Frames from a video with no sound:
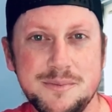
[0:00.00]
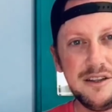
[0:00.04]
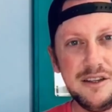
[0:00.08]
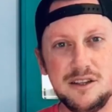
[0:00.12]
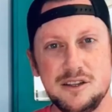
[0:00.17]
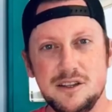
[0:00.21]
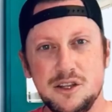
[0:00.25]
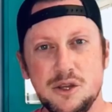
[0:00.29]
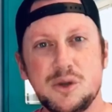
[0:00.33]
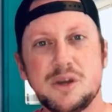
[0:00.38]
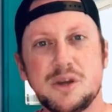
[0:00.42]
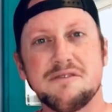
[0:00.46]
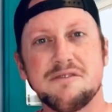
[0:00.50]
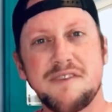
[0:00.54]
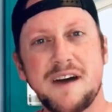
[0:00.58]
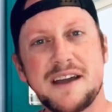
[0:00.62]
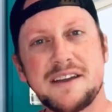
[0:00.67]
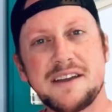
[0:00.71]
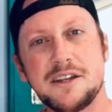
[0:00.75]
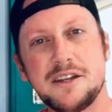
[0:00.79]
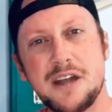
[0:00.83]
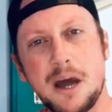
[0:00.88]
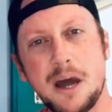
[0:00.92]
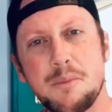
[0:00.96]
You can
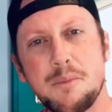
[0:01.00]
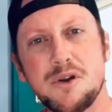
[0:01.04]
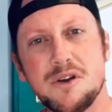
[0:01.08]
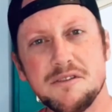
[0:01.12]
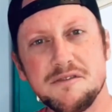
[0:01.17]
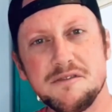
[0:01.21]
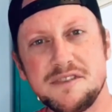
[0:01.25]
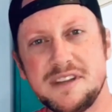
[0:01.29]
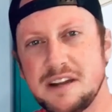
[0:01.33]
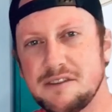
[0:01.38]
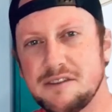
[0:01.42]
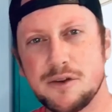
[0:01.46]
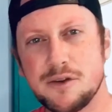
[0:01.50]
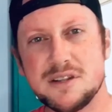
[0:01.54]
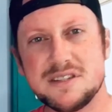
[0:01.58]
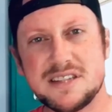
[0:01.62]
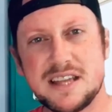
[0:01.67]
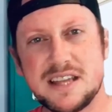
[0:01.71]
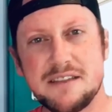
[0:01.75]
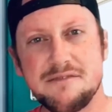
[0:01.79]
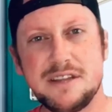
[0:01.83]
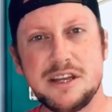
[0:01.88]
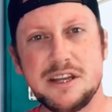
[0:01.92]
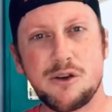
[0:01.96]
find a number of different
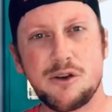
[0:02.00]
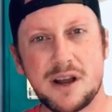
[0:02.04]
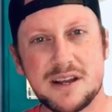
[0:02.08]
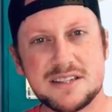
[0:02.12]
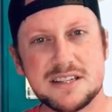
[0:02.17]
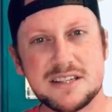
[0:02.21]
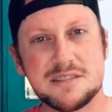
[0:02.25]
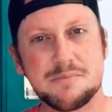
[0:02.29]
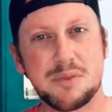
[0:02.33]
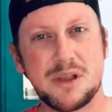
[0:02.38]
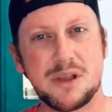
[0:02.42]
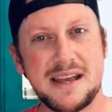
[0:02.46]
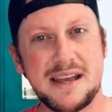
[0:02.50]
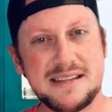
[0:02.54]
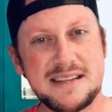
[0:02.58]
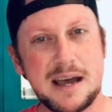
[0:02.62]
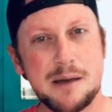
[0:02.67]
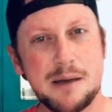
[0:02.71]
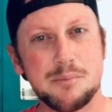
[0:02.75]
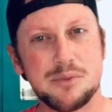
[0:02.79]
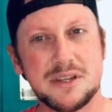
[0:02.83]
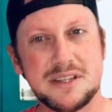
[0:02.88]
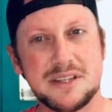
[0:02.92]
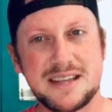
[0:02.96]
safety crisis plan
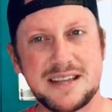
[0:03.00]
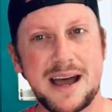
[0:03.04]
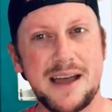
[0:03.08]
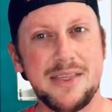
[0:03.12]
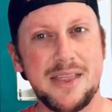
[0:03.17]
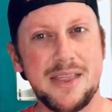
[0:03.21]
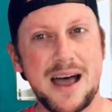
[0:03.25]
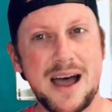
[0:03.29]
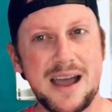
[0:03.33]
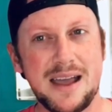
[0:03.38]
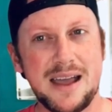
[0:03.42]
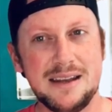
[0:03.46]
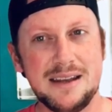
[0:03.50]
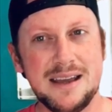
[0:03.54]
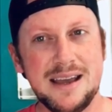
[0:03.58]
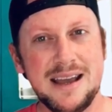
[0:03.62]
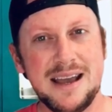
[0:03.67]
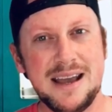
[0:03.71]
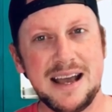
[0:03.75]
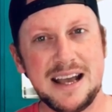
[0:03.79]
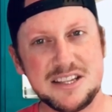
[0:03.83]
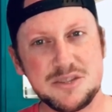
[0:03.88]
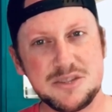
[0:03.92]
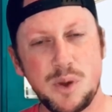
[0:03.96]
templates online,
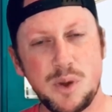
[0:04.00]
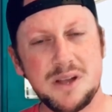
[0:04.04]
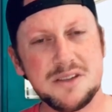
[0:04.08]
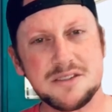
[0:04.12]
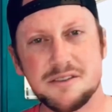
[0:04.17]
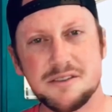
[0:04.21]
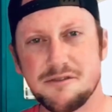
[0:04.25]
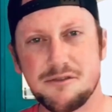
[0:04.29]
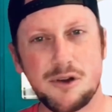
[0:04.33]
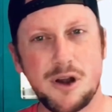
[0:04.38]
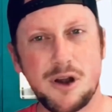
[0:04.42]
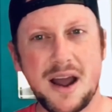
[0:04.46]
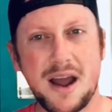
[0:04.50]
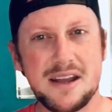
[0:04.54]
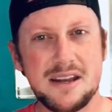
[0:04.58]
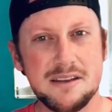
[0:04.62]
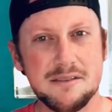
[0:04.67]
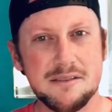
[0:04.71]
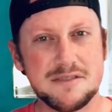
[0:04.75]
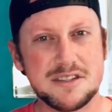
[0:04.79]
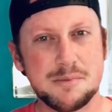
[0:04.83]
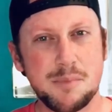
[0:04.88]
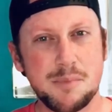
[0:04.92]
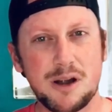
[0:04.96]
as well as a variety of
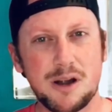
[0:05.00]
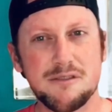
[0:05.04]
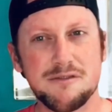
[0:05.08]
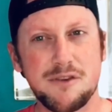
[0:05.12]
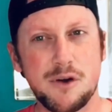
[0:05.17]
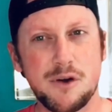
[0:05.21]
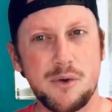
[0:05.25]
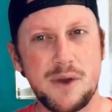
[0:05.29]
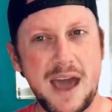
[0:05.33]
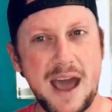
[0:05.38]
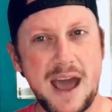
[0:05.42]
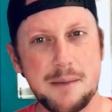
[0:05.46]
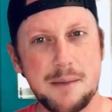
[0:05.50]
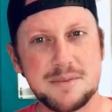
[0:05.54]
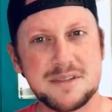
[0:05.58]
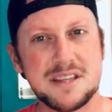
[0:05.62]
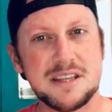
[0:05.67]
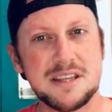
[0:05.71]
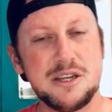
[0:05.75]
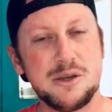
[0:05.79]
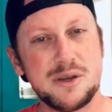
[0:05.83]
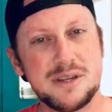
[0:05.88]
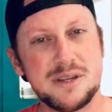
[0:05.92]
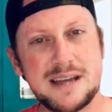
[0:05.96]
smartphone apps that
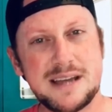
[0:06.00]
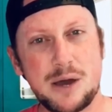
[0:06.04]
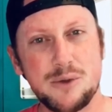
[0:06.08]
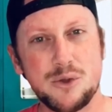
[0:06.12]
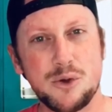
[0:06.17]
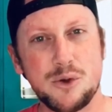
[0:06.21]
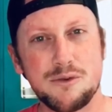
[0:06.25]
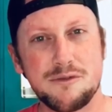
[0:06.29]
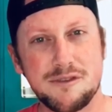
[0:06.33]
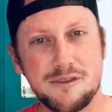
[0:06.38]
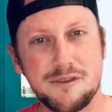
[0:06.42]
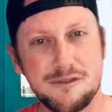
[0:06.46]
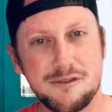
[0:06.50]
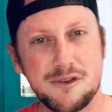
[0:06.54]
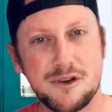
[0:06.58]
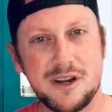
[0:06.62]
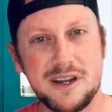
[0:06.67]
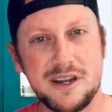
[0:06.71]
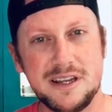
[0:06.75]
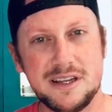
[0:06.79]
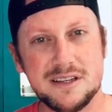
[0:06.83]
you can download for free.